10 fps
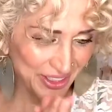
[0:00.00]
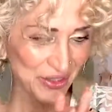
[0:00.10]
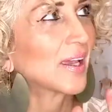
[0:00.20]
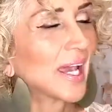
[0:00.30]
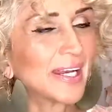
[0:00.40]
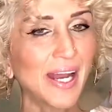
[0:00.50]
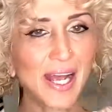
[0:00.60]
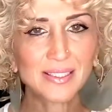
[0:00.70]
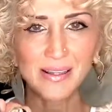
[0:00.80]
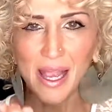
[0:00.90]
And it
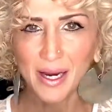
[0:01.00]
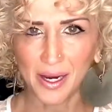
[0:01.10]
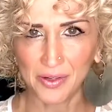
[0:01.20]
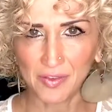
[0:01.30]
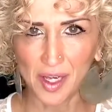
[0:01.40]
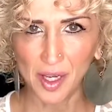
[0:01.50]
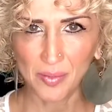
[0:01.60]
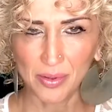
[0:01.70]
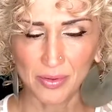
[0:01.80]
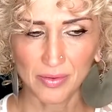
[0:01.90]
has that kind of vibe.
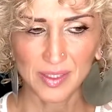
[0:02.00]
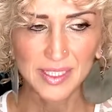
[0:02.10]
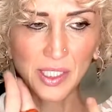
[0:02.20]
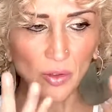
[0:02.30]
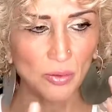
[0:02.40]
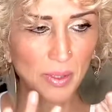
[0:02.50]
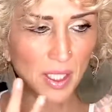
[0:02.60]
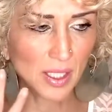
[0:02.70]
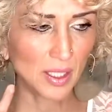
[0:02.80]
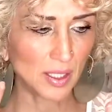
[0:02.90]

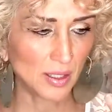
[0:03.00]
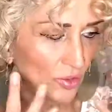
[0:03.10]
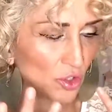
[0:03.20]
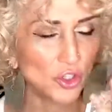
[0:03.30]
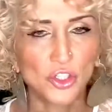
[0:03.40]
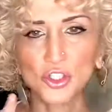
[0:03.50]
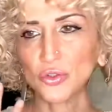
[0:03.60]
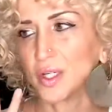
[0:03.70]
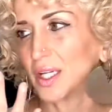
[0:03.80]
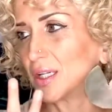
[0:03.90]
Serumy,
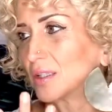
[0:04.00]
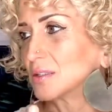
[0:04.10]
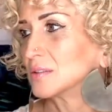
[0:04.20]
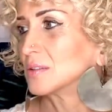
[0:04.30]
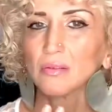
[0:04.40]
nurturing.